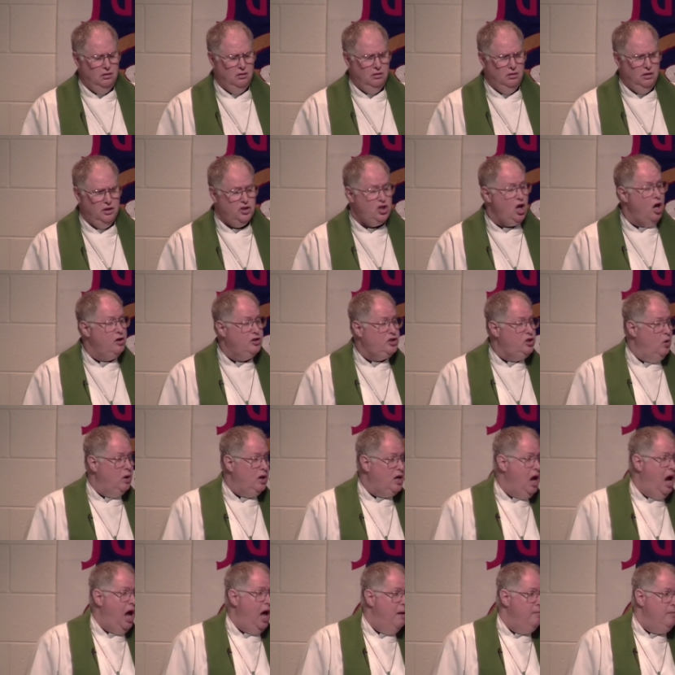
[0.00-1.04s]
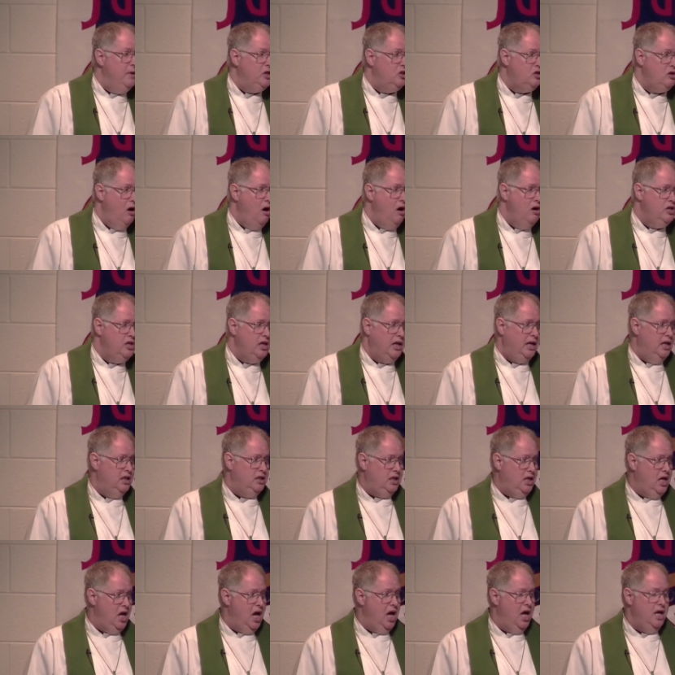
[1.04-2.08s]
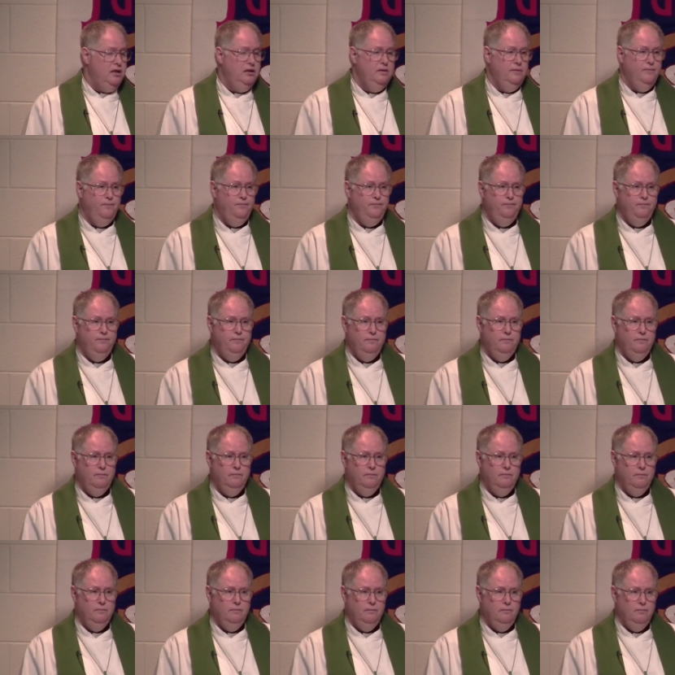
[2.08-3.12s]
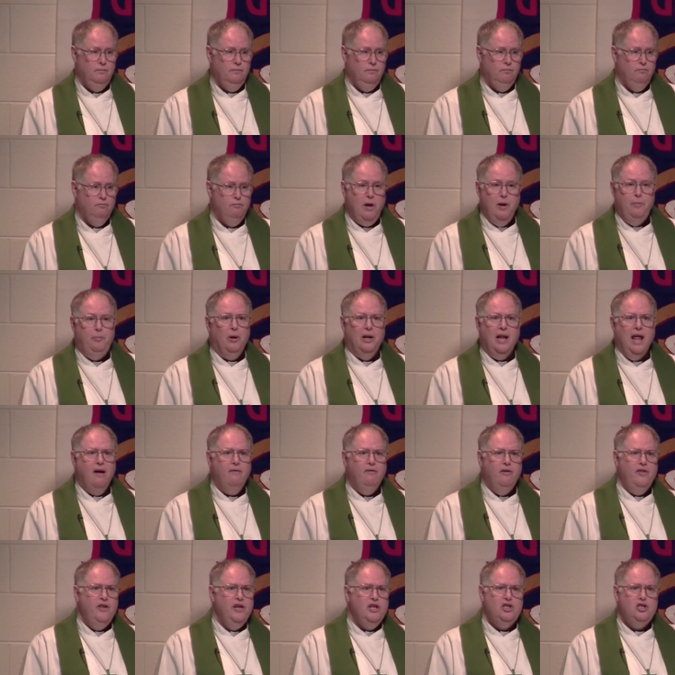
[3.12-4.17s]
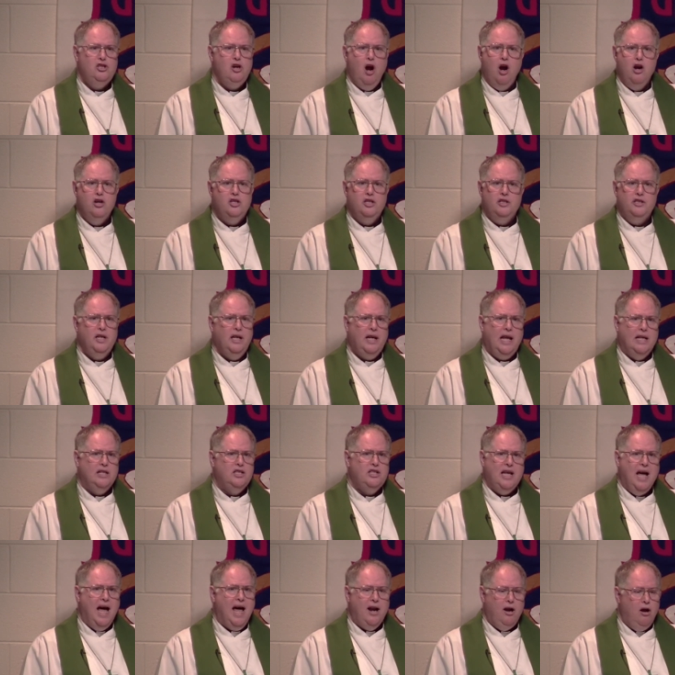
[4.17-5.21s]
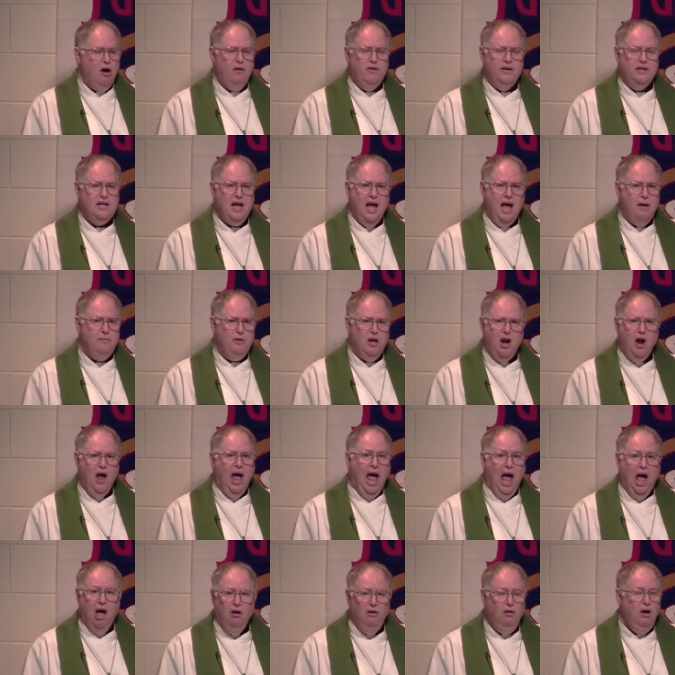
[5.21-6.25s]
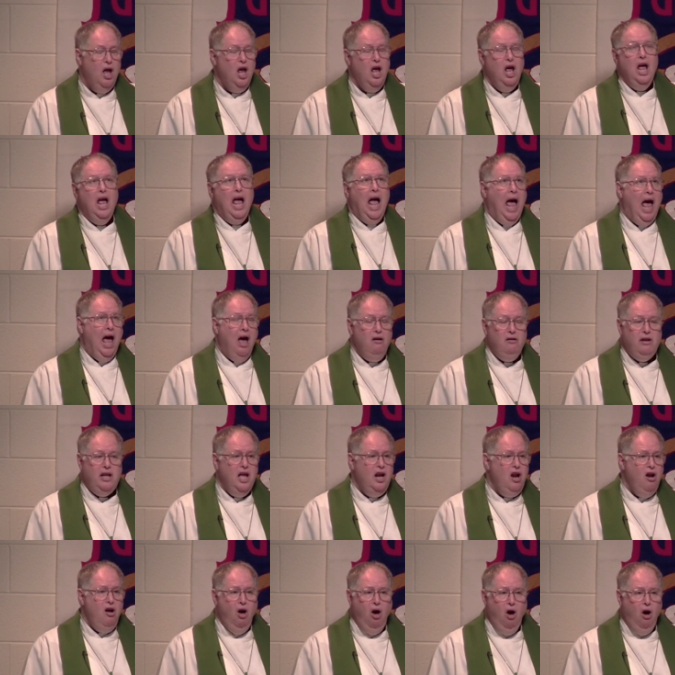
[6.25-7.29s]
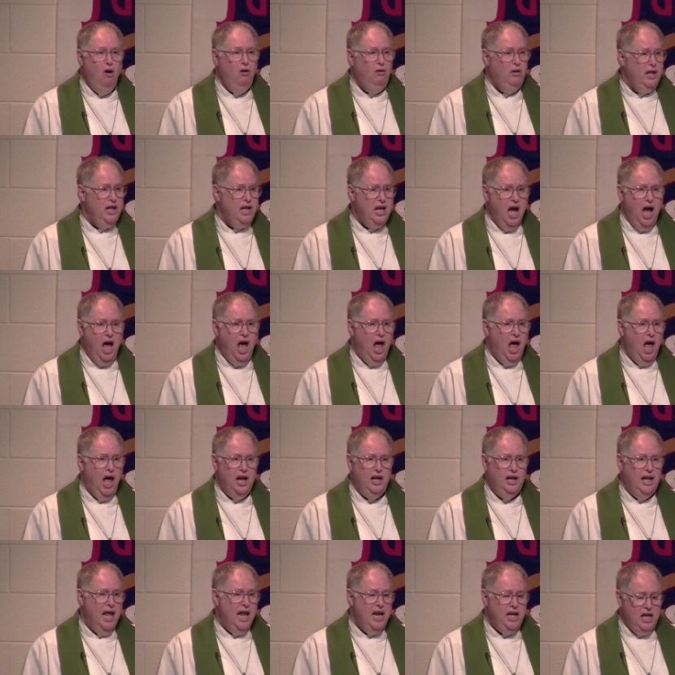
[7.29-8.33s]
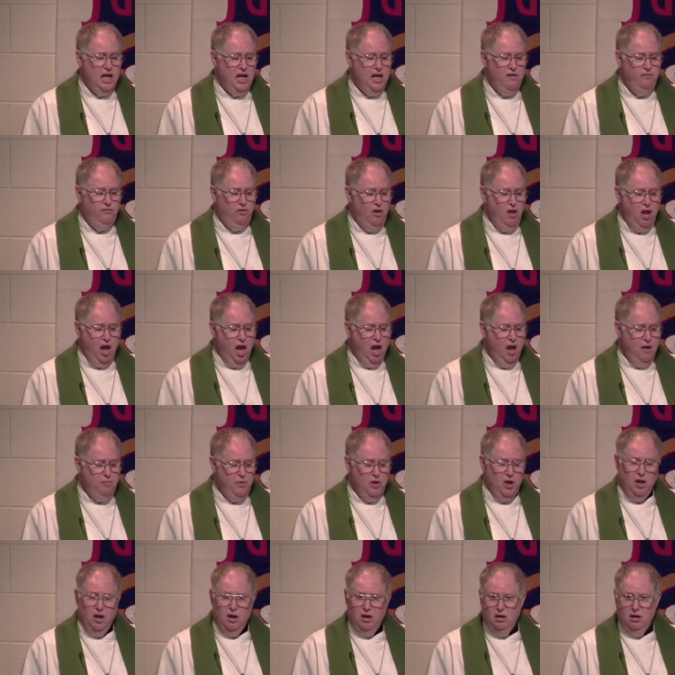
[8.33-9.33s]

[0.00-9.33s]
It's also a common charge against God. People level these charges against God all the time. You know, how, how can a holy God let evil happen?